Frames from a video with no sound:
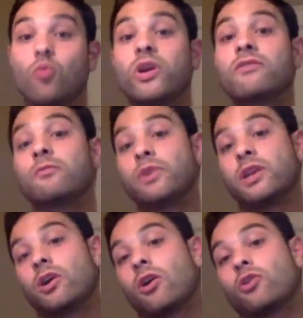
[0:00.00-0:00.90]
We have a
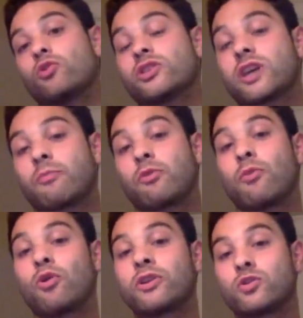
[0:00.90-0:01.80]
BDR who just got
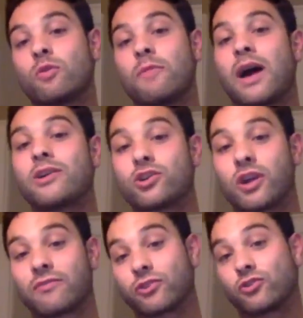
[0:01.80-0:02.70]
promoted to a manager
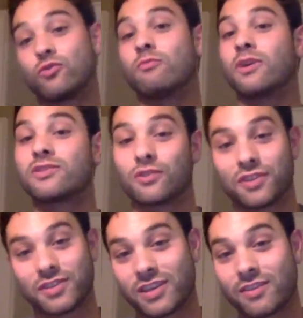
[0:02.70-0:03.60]
after 2 months on the
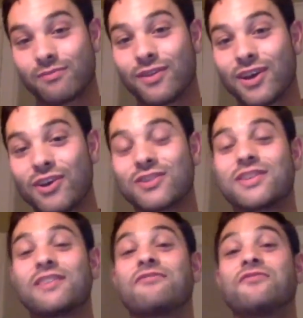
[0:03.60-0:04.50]
team because
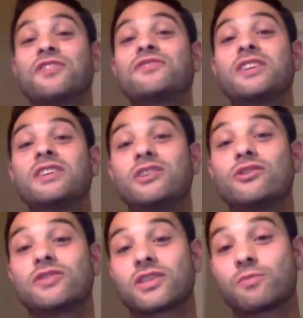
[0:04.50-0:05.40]
they have 15
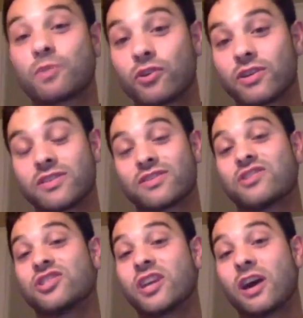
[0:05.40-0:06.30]
years experience as a
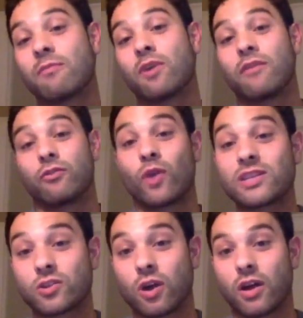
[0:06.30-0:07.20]
GM of a
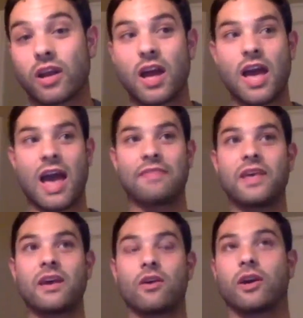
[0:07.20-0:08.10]
restaurant, and
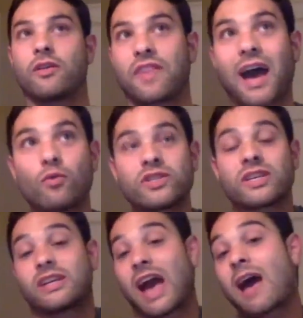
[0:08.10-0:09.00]
they like that was a
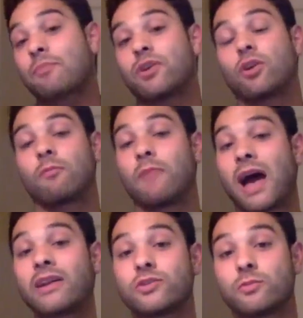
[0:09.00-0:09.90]
gap in our
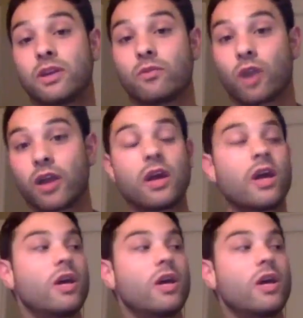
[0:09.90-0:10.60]
management, right?